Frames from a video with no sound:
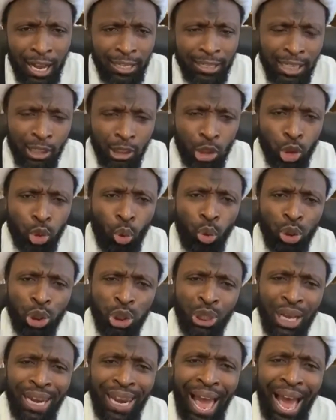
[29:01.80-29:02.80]
are the
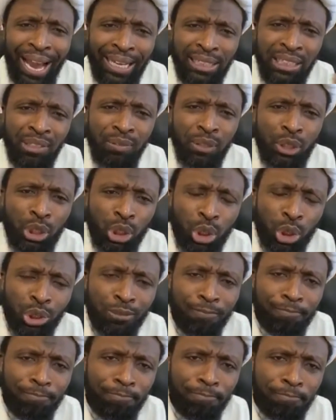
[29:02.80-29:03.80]
social activities